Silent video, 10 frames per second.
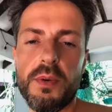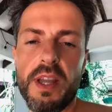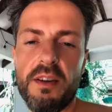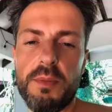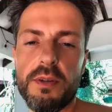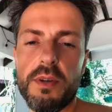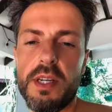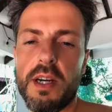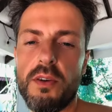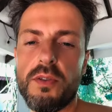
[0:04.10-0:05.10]
we have been
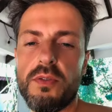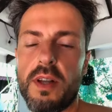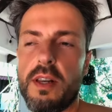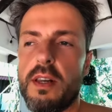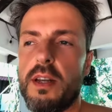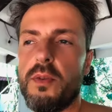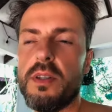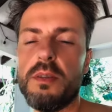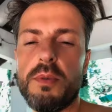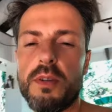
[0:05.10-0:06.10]
running out of alkaline
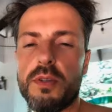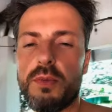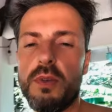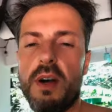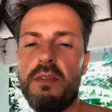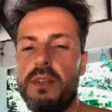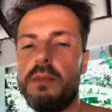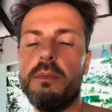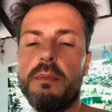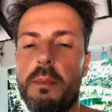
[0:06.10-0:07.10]
water because we don't have
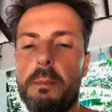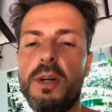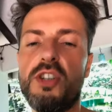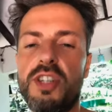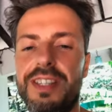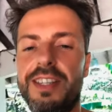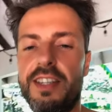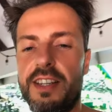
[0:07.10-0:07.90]
the machine in